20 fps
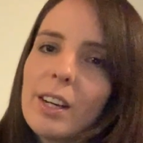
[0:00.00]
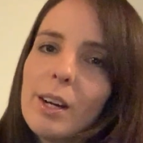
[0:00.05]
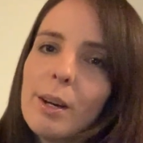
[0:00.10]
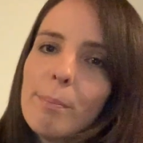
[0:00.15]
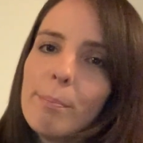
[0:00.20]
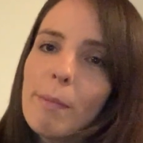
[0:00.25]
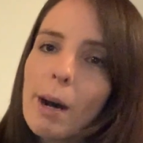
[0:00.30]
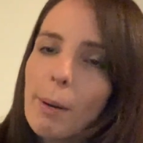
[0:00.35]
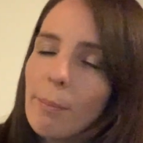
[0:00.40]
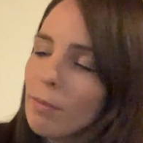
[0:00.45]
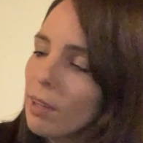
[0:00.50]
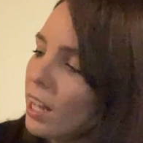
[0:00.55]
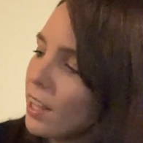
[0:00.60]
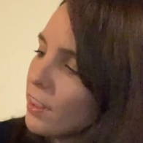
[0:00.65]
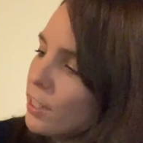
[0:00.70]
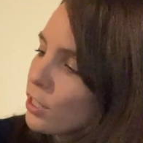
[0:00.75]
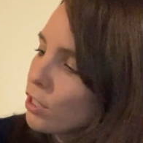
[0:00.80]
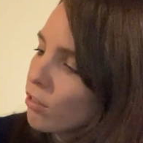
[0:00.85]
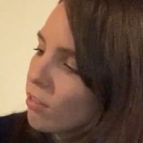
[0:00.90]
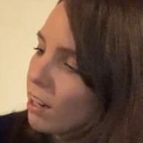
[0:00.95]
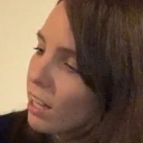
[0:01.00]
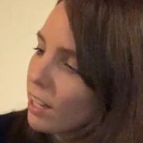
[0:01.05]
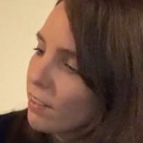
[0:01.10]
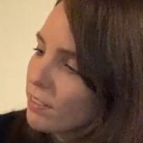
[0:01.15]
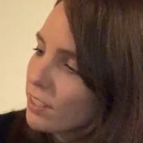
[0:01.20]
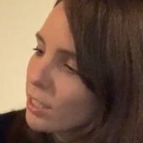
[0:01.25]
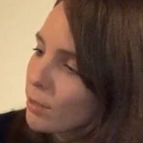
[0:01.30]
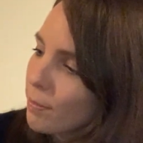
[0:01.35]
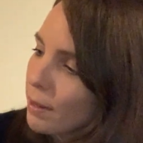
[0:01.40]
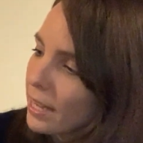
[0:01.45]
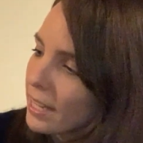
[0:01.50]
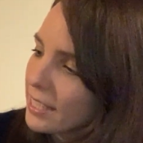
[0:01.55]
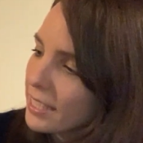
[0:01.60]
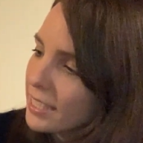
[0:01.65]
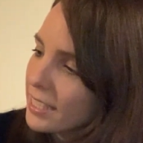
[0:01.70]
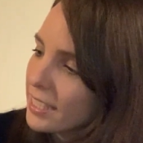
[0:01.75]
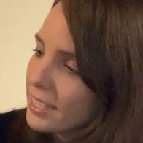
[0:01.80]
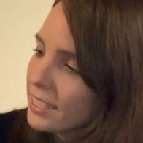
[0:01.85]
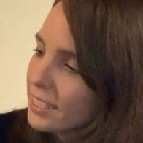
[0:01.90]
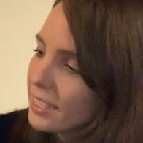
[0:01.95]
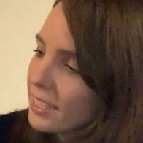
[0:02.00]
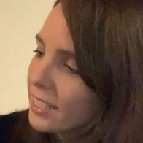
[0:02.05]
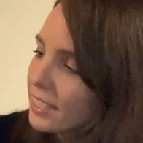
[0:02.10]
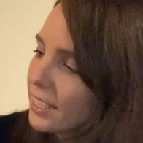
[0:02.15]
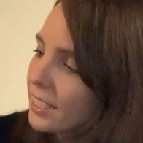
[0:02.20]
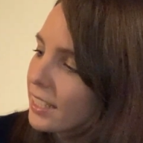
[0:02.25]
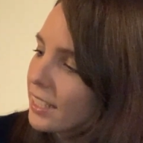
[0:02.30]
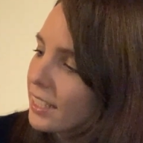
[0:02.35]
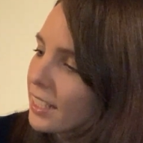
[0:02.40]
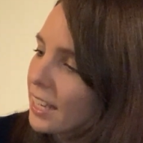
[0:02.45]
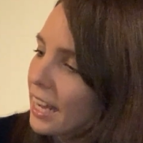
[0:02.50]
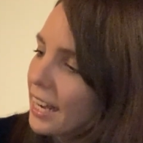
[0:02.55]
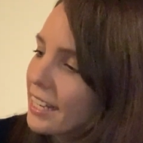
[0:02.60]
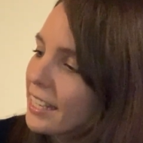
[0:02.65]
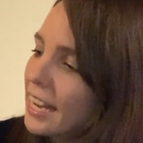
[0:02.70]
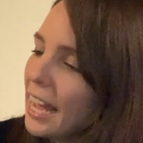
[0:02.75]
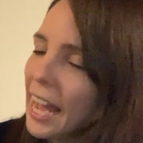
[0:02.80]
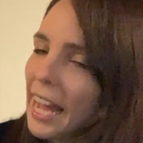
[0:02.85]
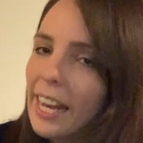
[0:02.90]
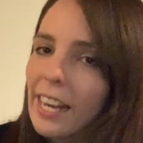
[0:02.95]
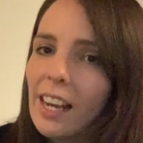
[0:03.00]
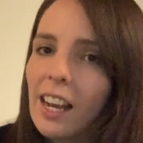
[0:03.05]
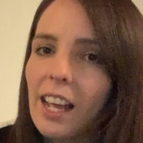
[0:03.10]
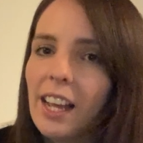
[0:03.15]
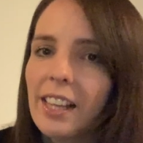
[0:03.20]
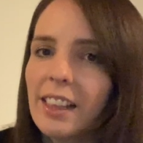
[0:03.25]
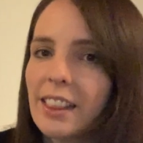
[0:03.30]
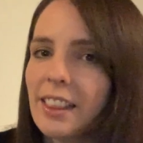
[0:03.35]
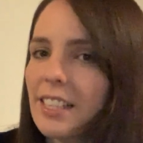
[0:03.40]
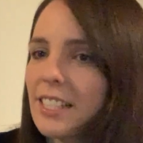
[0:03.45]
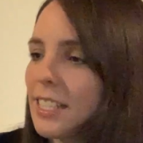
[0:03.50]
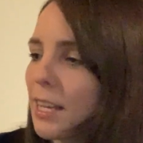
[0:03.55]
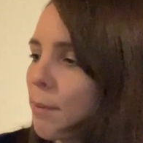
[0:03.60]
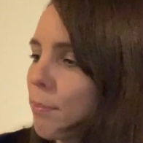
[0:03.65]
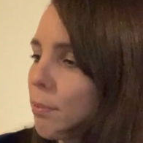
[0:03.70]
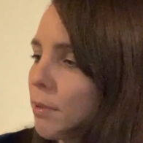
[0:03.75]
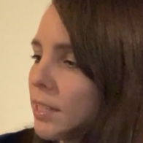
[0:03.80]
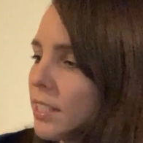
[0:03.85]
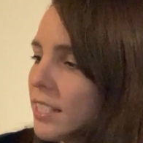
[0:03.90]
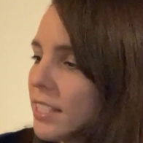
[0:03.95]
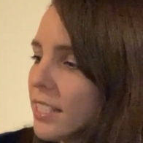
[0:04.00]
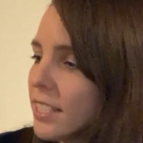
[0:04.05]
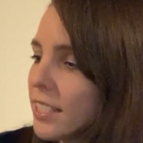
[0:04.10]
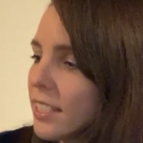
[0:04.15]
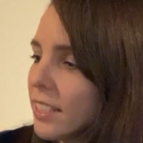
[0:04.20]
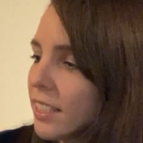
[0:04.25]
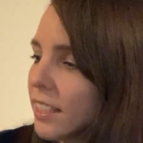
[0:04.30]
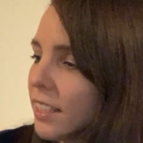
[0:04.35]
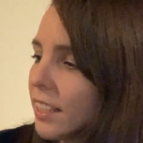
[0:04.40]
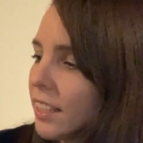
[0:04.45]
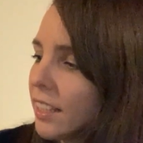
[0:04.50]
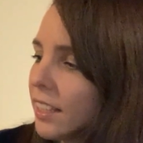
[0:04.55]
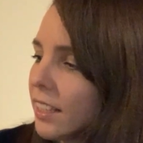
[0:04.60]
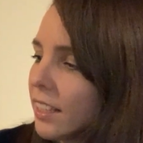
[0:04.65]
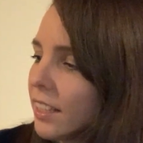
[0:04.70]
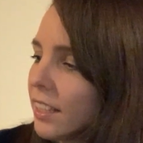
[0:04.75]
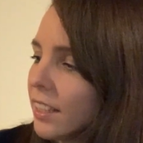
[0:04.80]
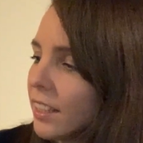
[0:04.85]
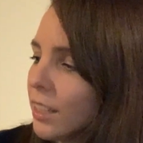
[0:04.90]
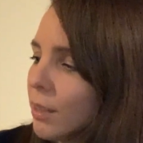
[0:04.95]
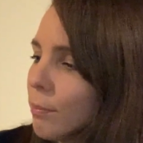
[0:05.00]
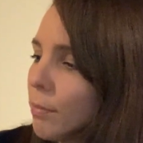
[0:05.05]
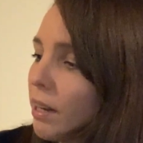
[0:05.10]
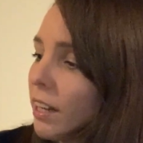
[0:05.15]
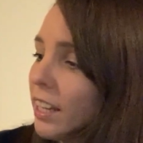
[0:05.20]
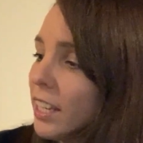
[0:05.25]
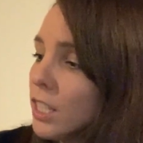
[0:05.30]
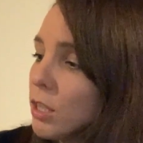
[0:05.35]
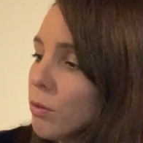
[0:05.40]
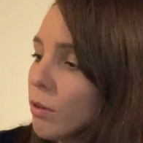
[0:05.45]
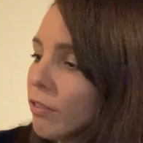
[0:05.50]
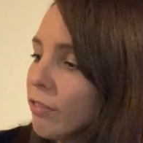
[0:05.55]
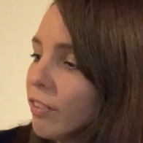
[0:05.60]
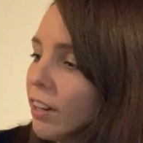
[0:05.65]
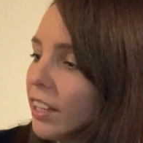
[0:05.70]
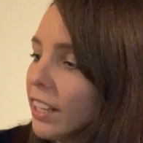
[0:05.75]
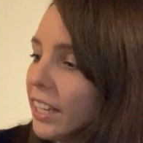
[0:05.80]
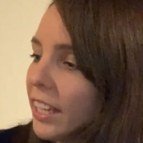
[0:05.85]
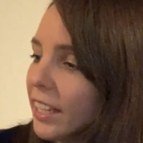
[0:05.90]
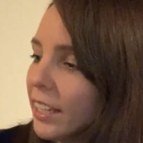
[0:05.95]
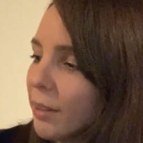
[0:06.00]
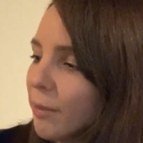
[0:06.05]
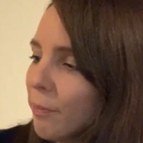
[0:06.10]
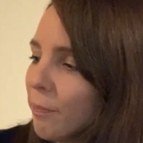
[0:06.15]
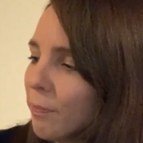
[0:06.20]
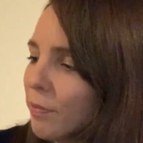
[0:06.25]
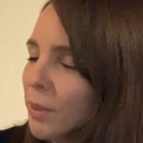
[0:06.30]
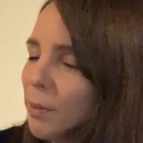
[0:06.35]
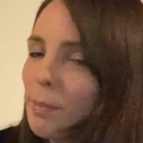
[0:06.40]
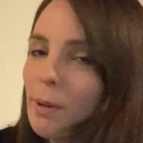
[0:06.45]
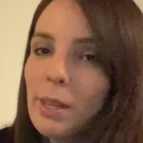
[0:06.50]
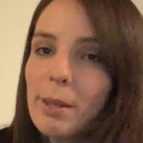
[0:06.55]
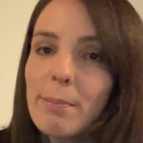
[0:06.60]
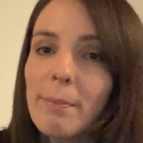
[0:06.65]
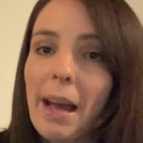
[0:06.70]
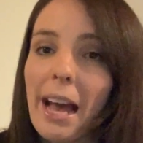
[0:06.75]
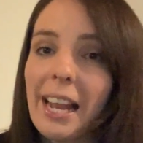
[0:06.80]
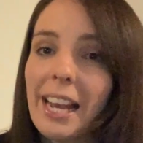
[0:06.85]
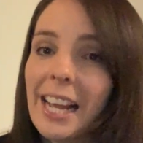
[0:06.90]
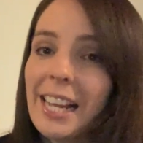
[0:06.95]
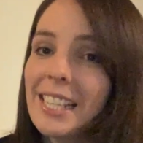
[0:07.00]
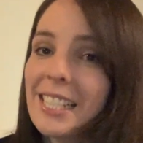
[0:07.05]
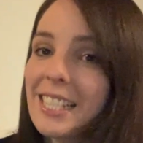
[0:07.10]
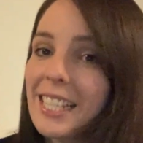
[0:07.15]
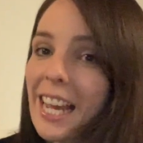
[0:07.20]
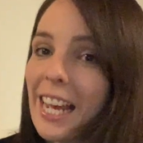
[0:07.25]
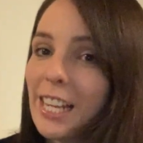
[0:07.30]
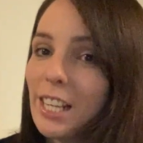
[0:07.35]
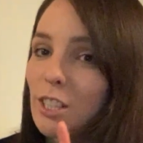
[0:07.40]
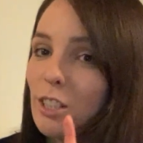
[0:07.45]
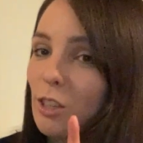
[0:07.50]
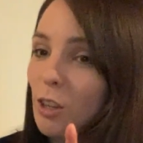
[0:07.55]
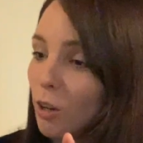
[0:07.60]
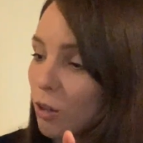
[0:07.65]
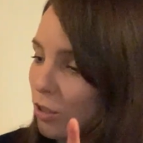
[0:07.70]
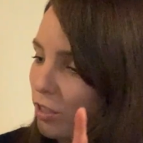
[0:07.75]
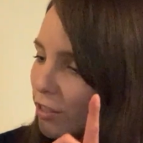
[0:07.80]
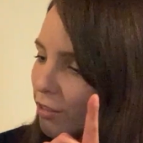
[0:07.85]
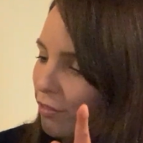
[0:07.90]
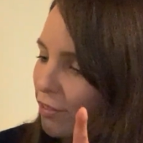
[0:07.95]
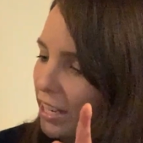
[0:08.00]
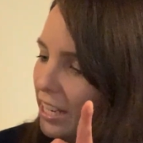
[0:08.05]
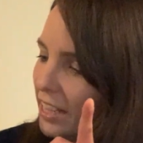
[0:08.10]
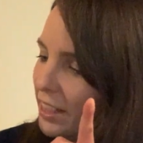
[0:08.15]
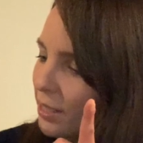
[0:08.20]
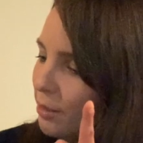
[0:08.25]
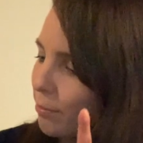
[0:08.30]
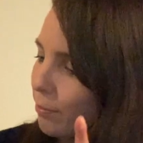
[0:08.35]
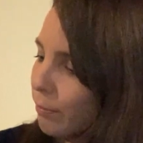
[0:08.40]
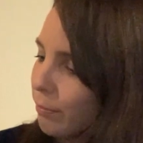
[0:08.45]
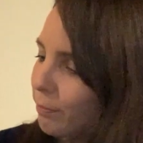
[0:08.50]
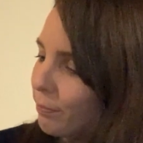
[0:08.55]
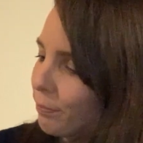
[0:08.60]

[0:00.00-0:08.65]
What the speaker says: Mum liked the giraffes the best, and Nan liked the zebras. The monkeys were funny, but the man had said not to feed them.